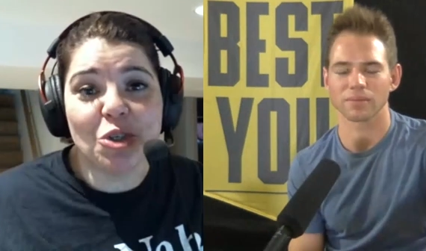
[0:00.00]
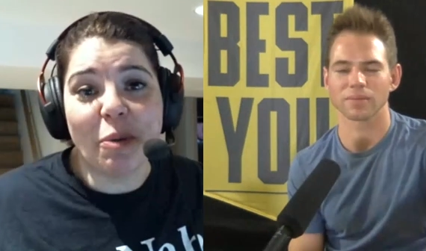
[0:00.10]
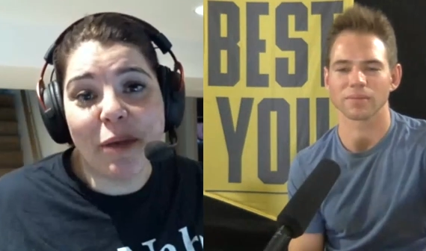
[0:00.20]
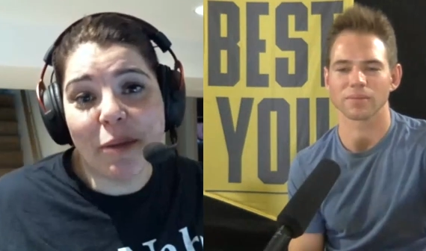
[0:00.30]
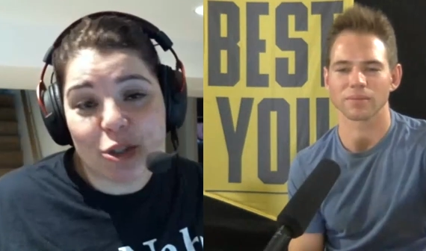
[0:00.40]
Speaker 1: true
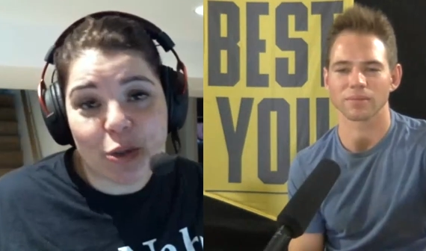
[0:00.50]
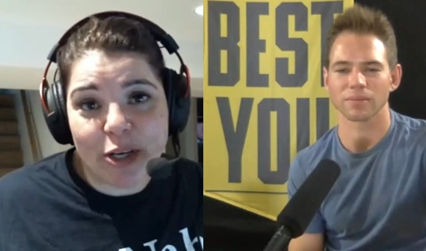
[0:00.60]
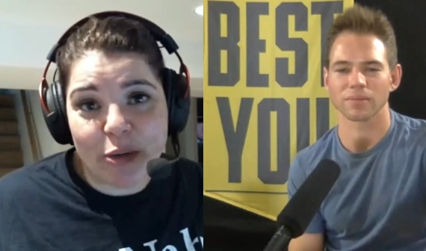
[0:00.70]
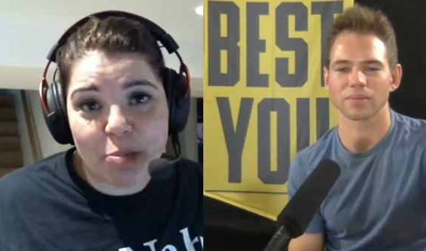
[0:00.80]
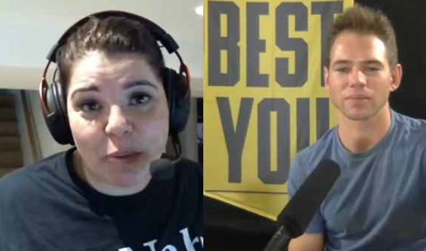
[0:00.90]
when people
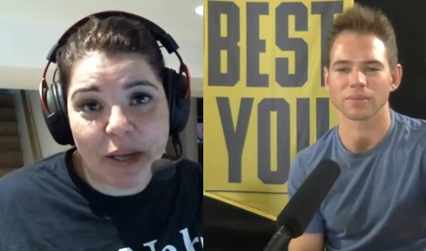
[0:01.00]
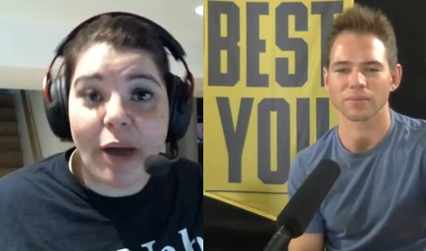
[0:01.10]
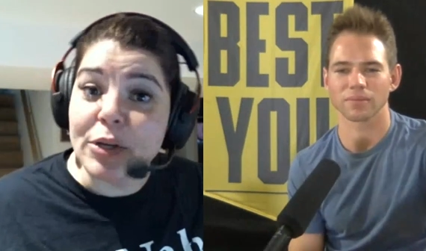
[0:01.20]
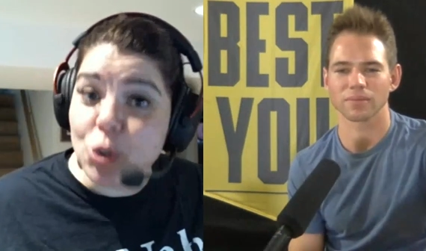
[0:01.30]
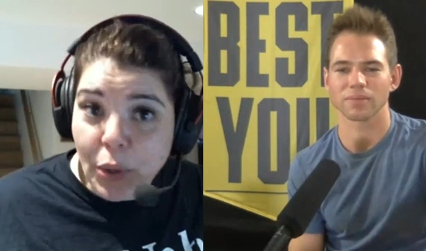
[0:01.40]
tried to explain
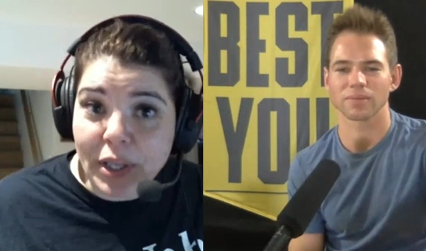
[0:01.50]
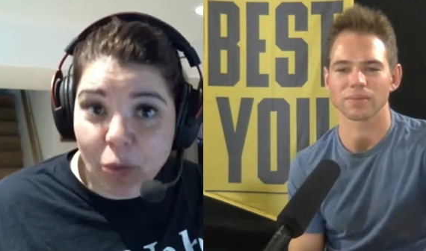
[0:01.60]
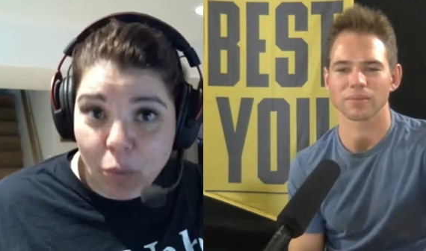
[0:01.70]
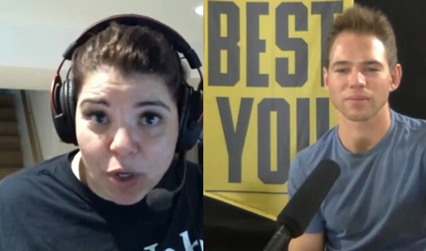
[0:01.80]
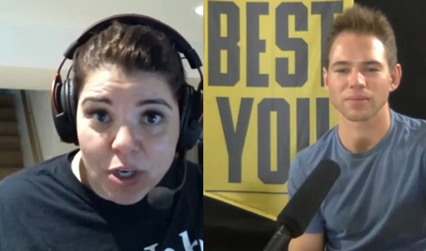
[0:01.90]
how a
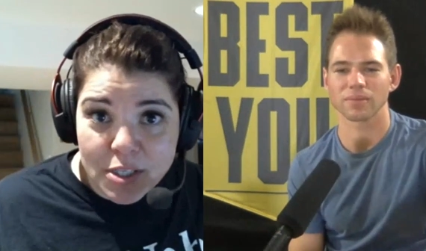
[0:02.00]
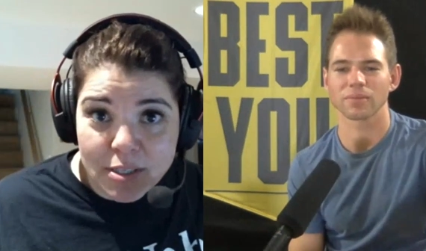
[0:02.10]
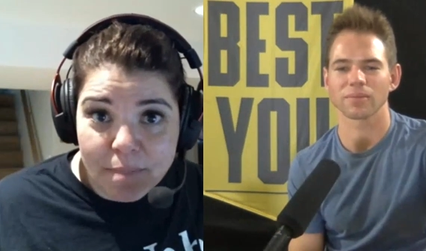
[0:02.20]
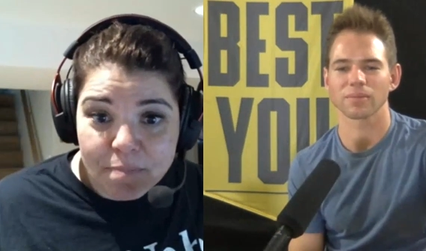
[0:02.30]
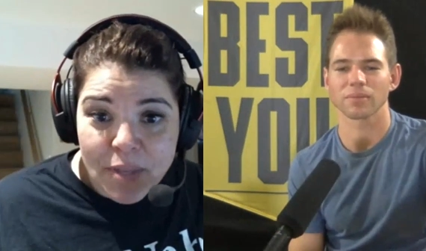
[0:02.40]
toilet
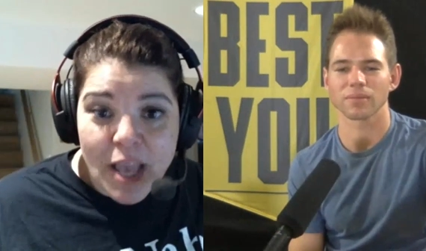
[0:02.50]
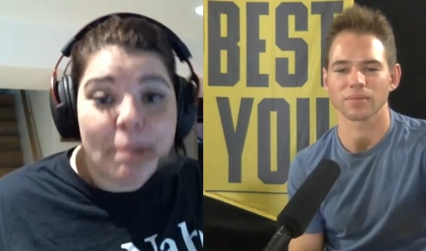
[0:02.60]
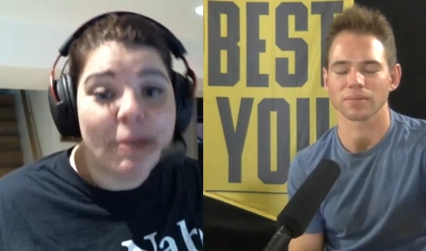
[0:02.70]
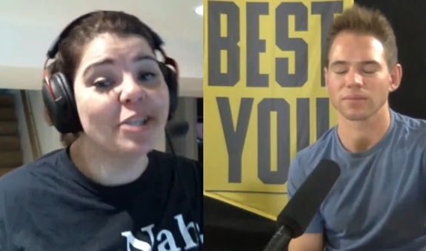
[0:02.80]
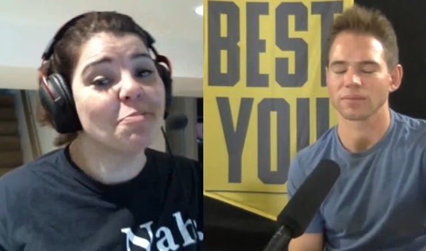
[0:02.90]
works
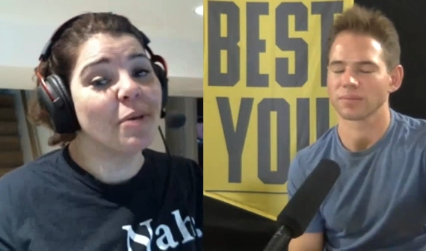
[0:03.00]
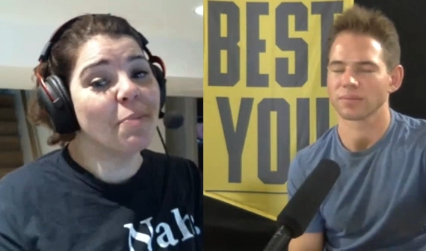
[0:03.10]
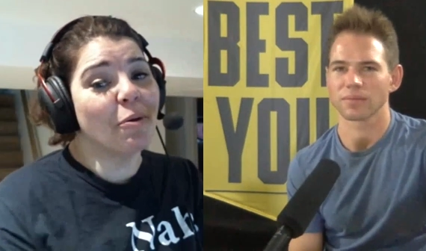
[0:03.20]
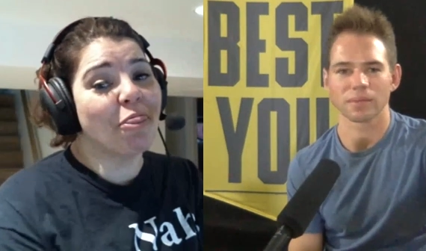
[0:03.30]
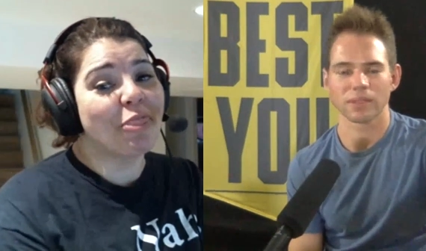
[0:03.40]
because
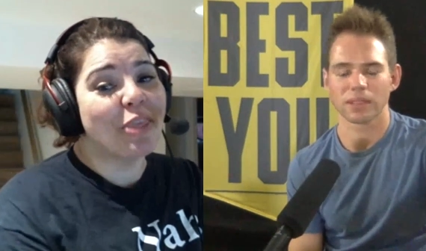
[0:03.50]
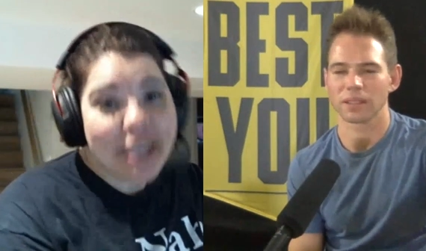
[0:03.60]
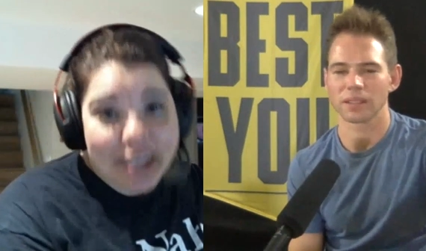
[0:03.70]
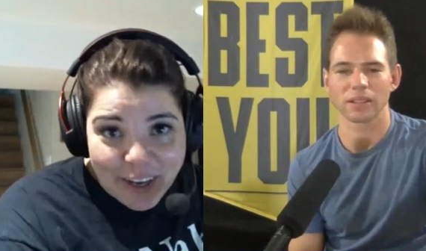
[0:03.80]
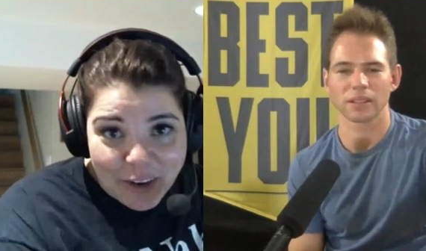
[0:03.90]
people
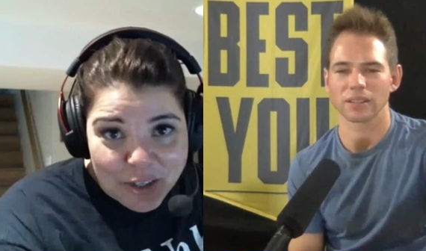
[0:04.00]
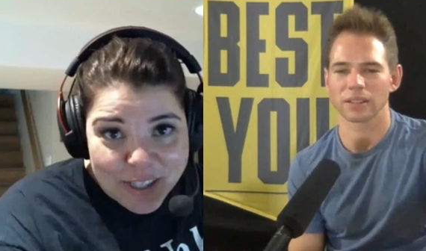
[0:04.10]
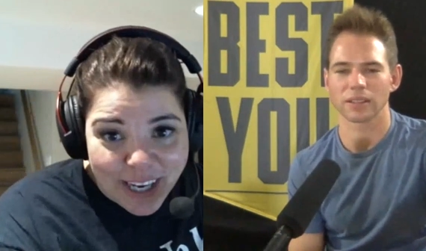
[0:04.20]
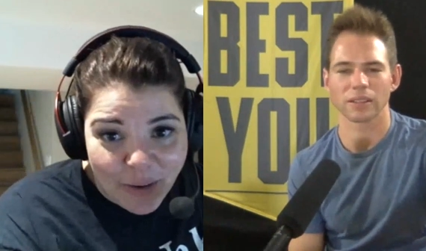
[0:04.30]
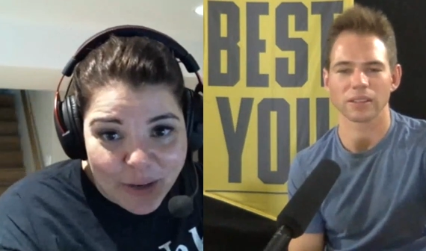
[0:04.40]
think they
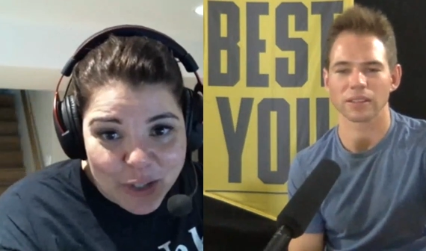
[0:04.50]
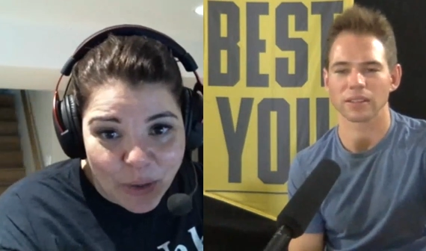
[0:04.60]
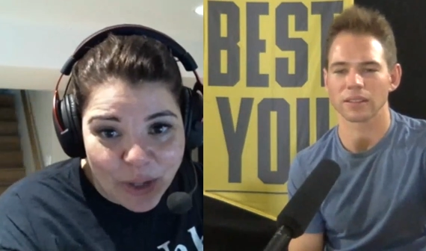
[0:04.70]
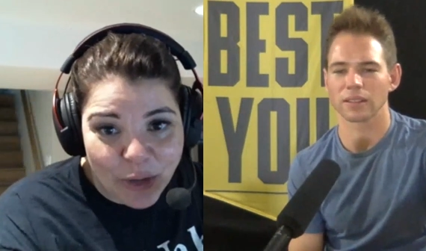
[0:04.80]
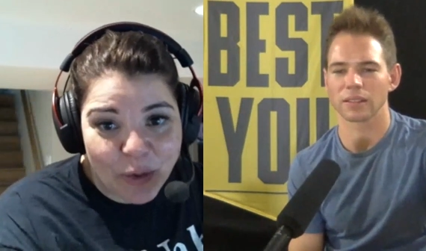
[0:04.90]
understand how a
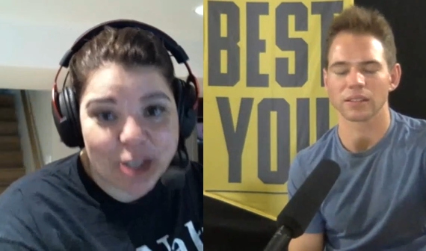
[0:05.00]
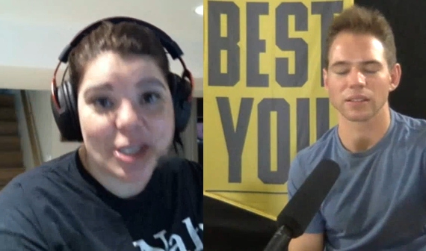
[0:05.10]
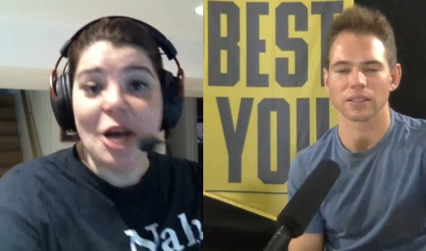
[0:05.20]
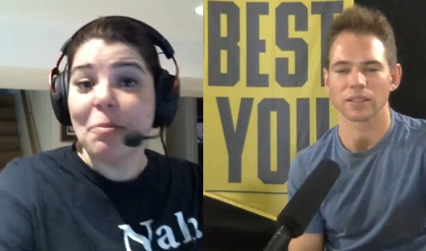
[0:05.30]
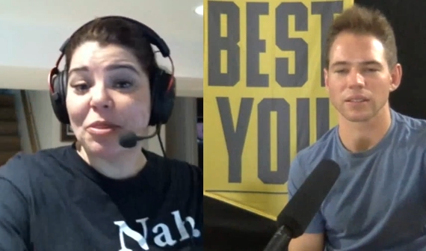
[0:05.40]
toilet works,